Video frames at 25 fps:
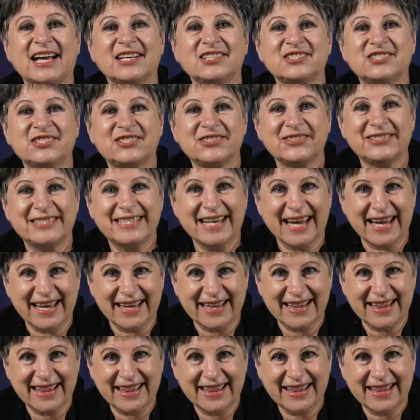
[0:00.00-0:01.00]
unto
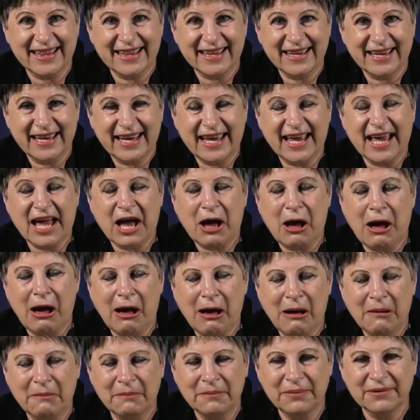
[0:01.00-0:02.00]
death. He
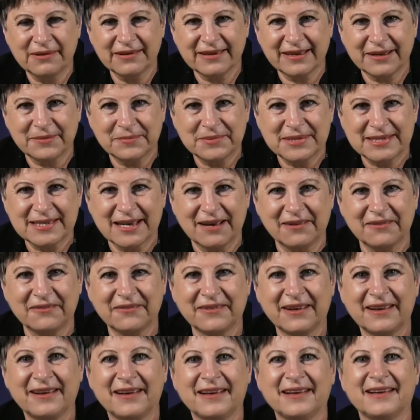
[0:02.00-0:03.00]
humbled himself.
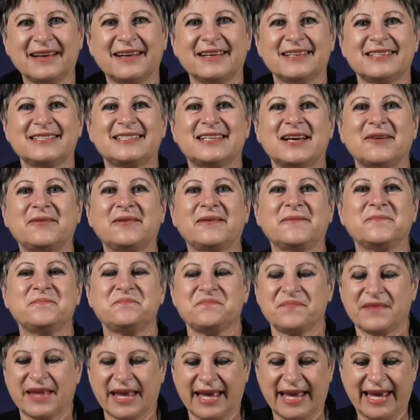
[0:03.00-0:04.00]
So
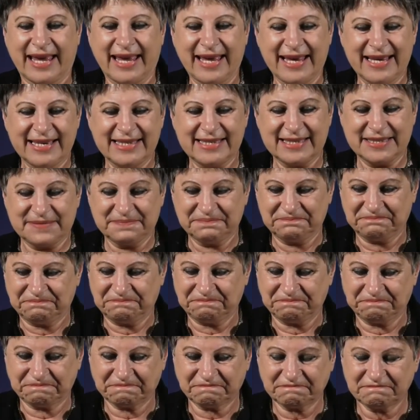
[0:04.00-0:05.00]
his
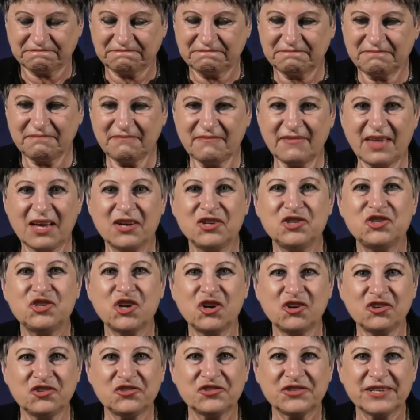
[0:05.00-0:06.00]

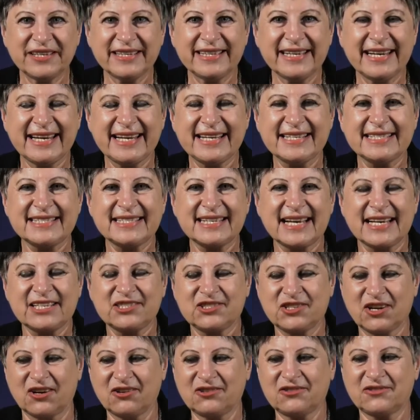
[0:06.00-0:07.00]
doctrine is a
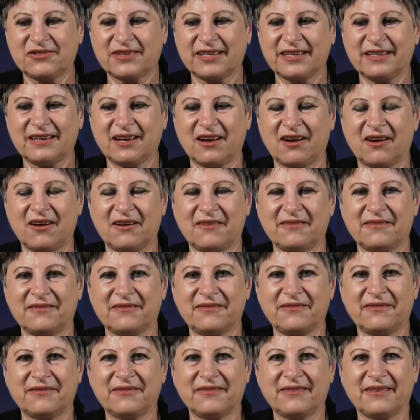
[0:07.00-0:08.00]
doctrine
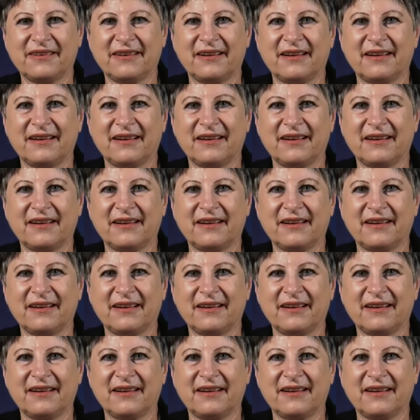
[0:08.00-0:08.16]
of